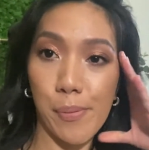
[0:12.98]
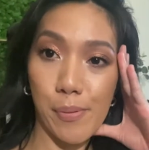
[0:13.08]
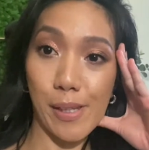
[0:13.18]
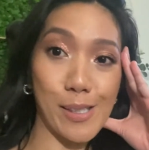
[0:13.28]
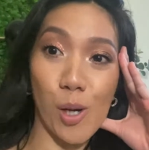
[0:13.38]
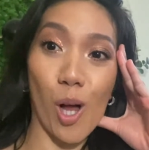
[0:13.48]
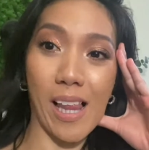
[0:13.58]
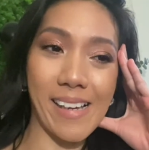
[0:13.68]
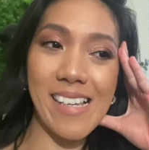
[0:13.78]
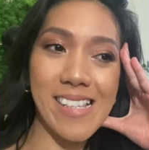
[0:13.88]
that's all
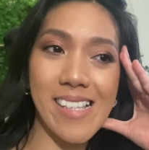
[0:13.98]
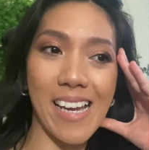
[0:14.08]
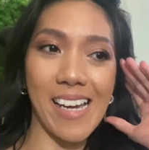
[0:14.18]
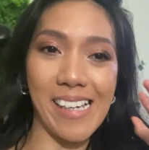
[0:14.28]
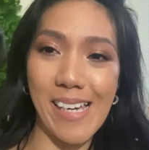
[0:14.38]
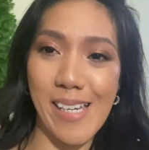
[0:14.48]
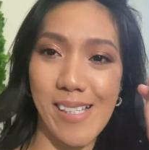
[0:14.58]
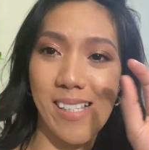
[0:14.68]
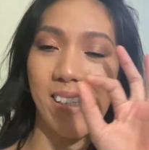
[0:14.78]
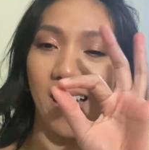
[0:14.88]
I can say.
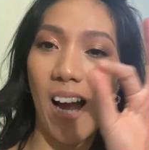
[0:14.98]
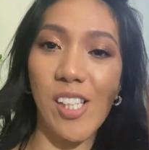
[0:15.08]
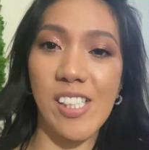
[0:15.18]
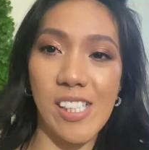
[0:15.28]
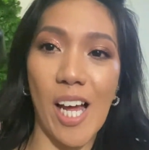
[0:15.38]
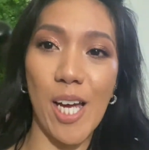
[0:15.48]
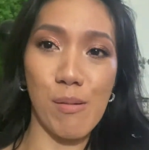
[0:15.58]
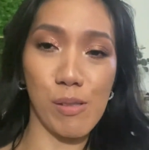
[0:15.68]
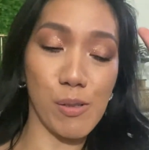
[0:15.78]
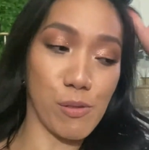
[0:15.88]
It's
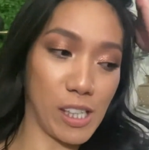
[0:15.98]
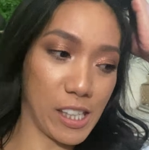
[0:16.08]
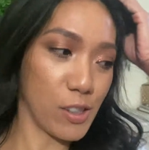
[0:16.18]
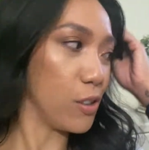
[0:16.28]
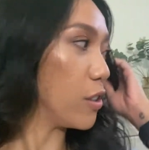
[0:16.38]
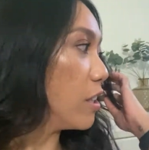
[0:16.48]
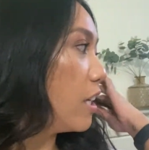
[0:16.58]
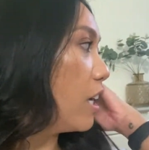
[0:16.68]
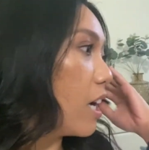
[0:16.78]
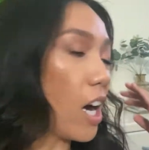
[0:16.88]
undeniably really good.
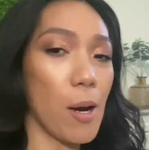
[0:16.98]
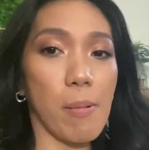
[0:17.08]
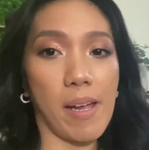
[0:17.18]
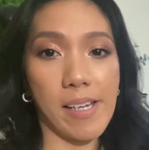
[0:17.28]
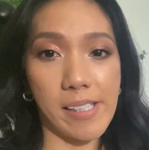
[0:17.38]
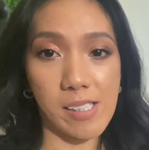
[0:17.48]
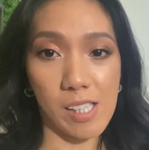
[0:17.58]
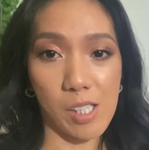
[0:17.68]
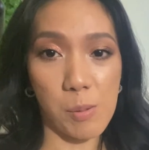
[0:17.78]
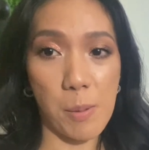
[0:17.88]
Our bed is a
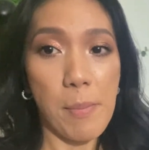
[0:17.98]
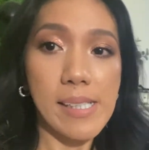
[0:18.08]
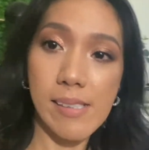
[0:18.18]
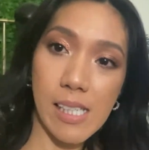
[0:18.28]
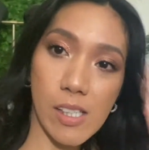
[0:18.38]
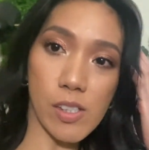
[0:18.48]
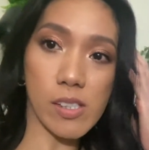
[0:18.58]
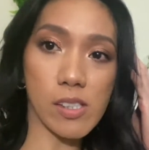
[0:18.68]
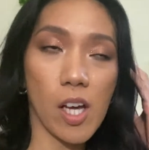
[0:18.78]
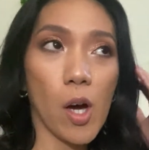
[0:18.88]
little bit messy
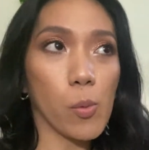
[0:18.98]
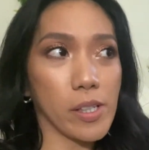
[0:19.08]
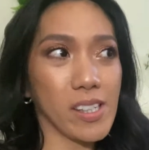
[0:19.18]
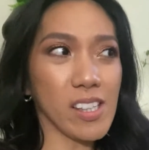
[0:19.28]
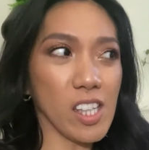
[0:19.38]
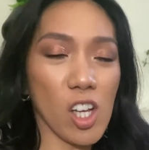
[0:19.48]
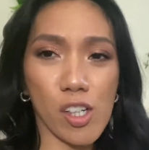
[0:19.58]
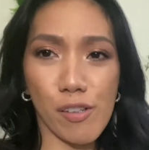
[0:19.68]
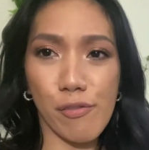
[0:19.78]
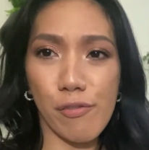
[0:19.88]
because we did a lot
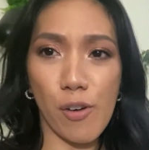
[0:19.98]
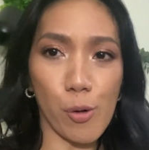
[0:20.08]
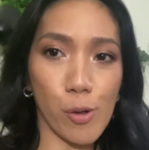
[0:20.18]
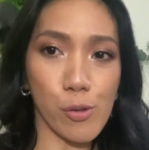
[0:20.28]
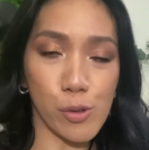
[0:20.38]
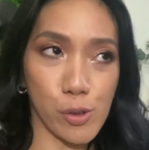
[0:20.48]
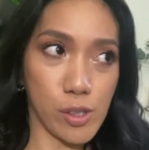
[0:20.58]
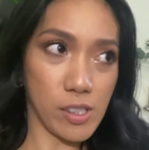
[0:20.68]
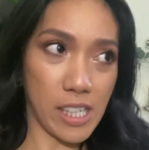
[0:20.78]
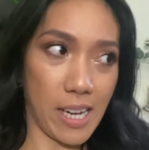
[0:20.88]
of photos
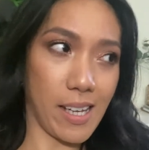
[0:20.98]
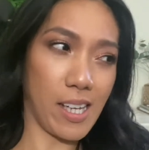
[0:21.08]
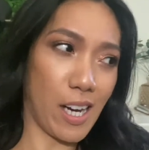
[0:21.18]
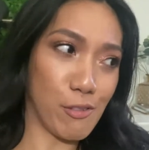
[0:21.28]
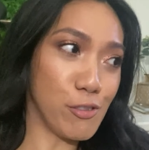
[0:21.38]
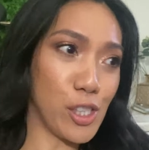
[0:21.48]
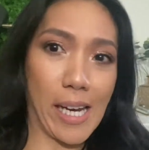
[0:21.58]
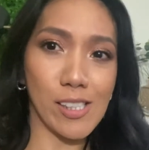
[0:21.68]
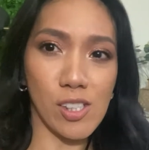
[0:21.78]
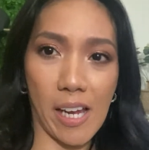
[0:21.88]
today and I've
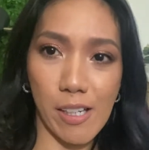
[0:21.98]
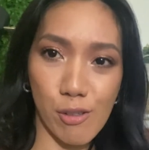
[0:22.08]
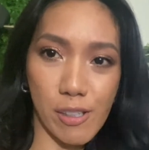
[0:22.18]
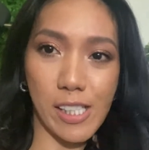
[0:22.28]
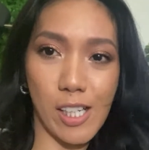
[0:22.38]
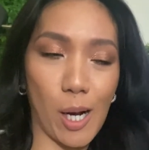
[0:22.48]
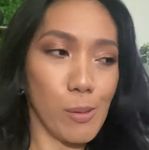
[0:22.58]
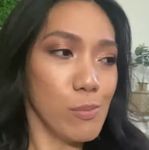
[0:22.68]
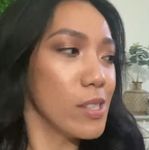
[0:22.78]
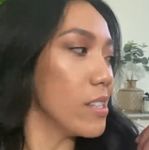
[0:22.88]
changed like 3
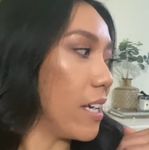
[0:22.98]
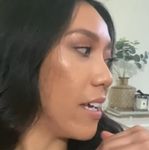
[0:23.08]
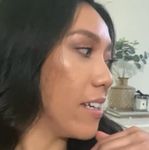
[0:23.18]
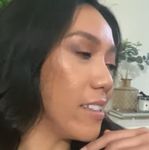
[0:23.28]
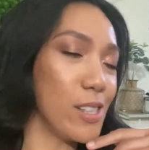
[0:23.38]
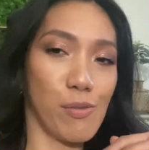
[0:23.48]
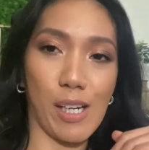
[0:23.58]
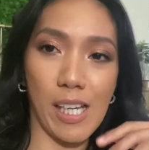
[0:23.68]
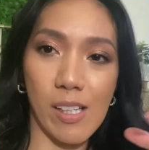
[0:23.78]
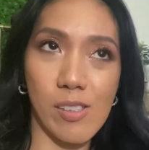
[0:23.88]
times, and it's
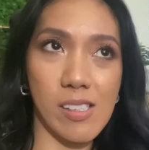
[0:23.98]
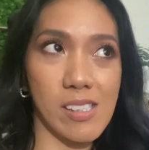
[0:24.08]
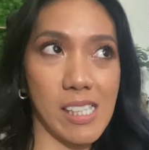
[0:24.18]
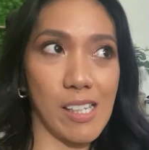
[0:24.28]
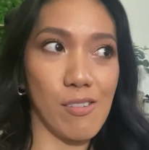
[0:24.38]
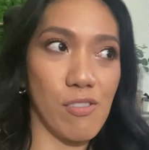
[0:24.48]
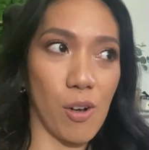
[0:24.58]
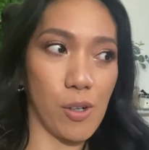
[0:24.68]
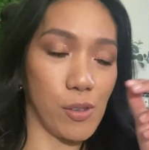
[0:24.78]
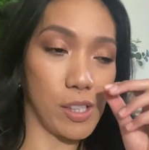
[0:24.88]
funny because the second
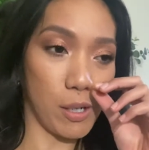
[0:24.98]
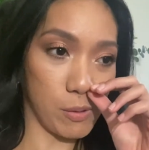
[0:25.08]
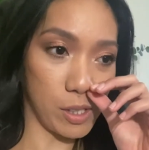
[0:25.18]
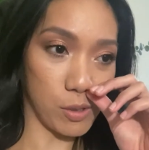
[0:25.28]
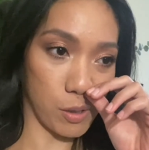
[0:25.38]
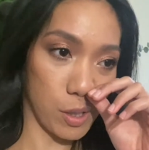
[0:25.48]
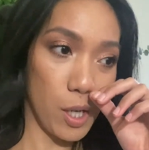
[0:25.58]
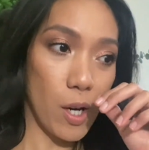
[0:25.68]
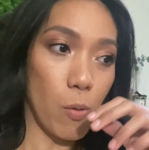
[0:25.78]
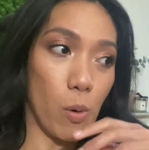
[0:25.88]
photo that we took
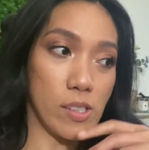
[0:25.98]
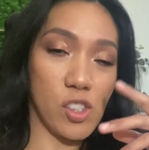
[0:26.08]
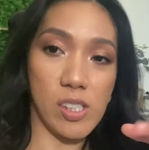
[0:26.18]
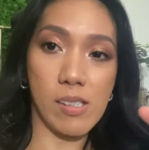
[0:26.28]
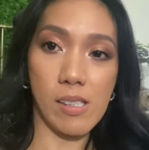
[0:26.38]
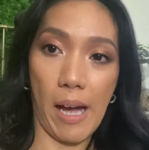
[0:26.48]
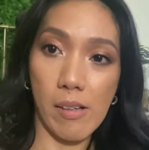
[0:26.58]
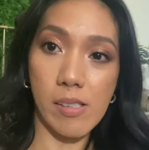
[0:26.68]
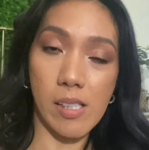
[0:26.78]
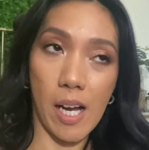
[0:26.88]
was just
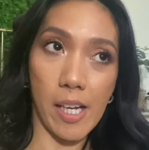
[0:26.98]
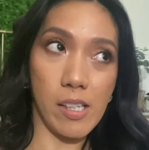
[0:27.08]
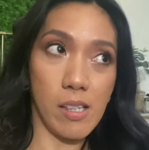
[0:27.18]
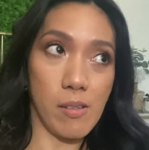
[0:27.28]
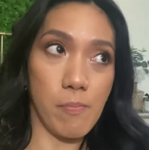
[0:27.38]
outside,